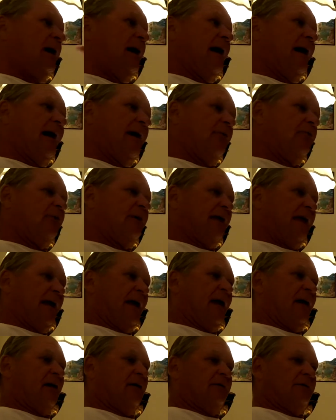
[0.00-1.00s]
I went
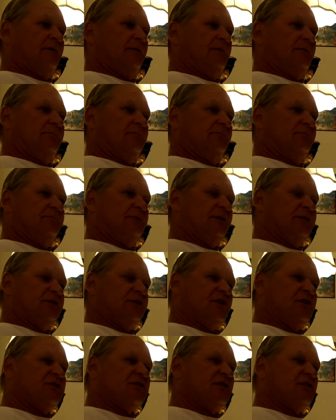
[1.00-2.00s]
out, but
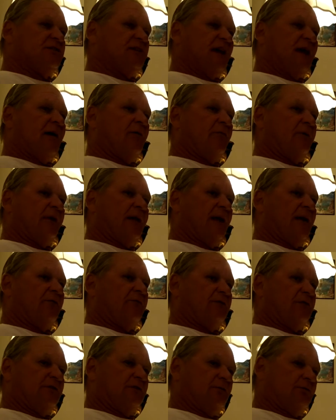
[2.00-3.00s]
just as I went
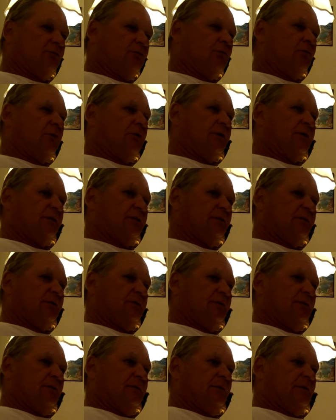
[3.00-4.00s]
out the door,
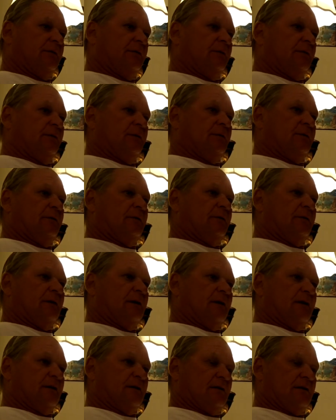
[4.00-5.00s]

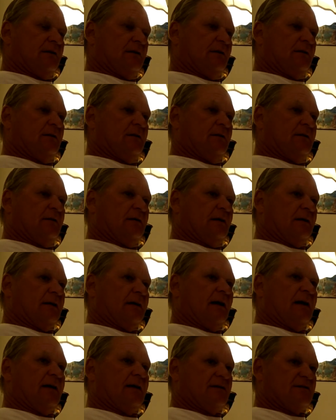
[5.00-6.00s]
I
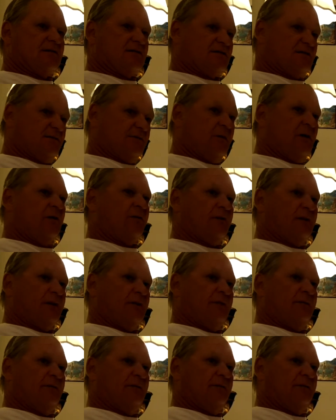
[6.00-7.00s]
kind of smelled it.
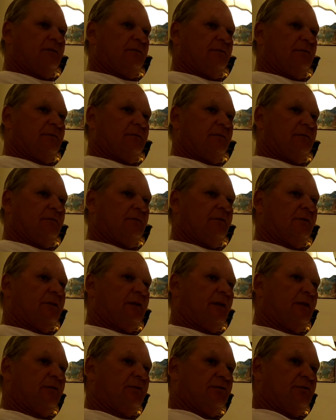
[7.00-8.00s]
Well,
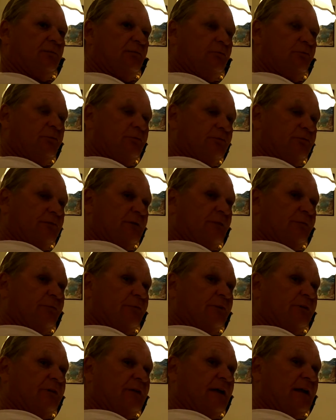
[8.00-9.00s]
the other two boys was up
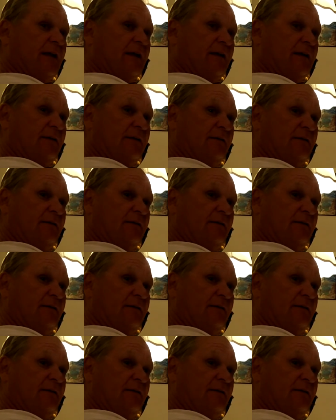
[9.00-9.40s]
on the tank.